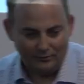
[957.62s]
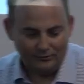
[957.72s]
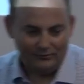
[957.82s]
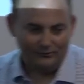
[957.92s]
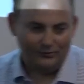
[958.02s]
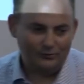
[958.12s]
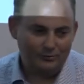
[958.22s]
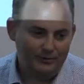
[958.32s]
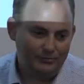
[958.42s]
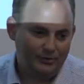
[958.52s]
most influential
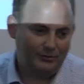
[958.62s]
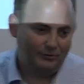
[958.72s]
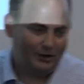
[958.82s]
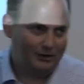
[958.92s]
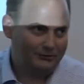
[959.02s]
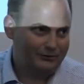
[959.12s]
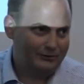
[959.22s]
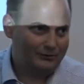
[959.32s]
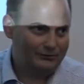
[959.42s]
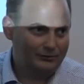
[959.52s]
people on me while I was
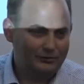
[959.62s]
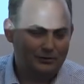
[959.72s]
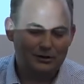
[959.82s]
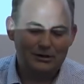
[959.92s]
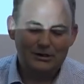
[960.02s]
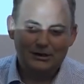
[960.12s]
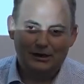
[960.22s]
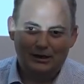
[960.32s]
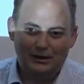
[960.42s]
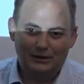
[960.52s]
here at the school,
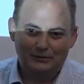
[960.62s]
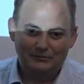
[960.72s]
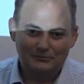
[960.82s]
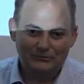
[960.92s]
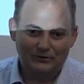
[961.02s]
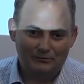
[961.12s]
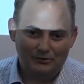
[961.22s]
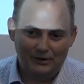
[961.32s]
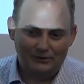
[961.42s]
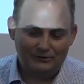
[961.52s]
uh, didn't
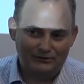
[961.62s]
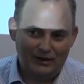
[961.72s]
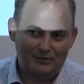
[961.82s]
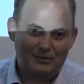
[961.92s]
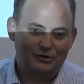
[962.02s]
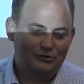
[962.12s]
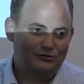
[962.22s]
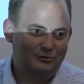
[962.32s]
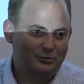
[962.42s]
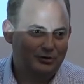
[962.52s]
really understand my
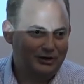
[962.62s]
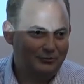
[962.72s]
notion of pretty. He